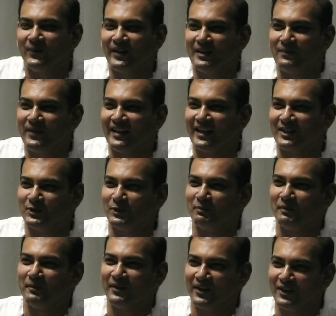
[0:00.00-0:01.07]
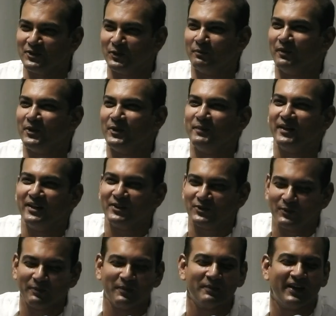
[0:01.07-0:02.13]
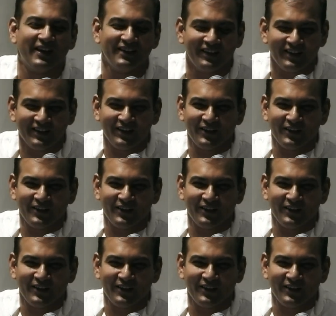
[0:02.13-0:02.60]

we'll be like a superhuman or Superman,